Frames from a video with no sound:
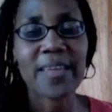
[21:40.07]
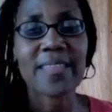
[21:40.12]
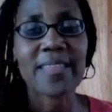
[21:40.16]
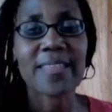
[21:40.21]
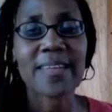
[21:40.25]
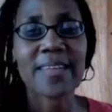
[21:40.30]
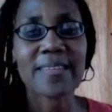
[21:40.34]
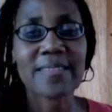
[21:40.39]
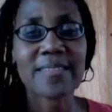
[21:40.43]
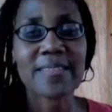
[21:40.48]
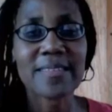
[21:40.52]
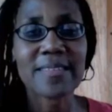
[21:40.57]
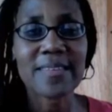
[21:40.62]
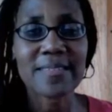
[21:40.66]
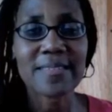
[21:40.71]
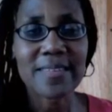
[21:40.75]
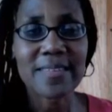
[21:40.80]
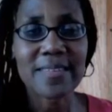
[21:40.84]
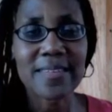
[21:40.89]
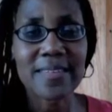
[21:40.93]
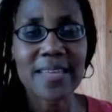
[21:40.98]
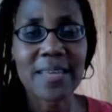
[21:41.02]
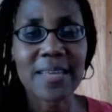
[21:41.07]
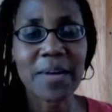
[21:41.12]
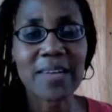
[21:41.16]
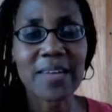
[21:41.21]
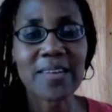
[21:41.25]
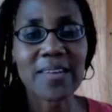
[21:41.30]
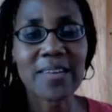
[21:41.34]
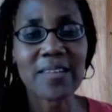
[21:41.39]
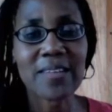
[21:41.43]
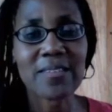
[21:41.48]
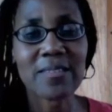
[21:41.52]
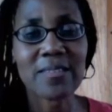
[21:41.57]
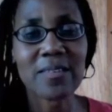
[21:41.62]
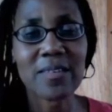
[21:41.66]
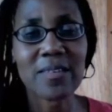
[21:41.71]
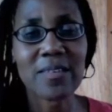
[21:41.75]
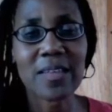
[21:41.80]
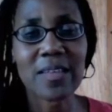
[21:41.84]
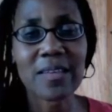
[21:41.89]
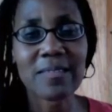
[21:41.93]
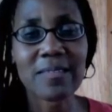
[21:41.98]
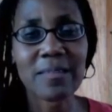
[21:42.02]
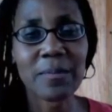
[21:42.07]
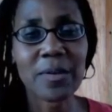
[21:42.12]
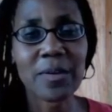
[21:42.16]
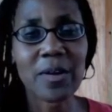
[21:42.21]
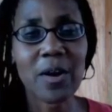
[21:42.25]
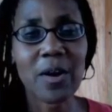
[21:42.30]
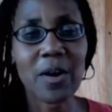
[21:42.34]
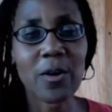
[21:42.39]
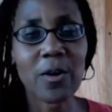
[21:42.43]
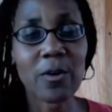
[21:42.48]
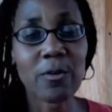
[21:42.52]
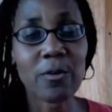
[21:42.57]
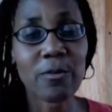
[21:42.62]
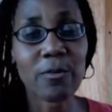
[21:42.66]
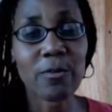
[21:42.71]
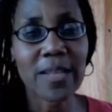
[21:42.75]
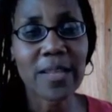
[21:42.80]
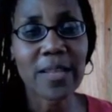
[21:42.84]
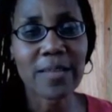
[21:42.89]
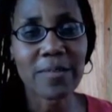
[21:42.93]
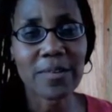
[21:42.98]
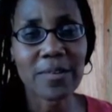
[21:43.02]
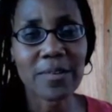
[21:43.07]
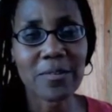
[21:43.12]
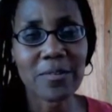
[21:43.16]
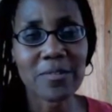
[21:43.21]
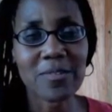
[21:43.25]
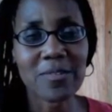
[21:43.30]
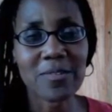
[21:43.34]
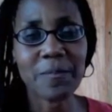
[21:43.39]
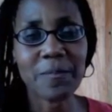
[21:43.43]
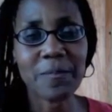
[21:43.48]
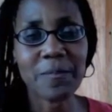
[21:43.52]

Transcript: then statistically my chances of killing someone are greatly reduced.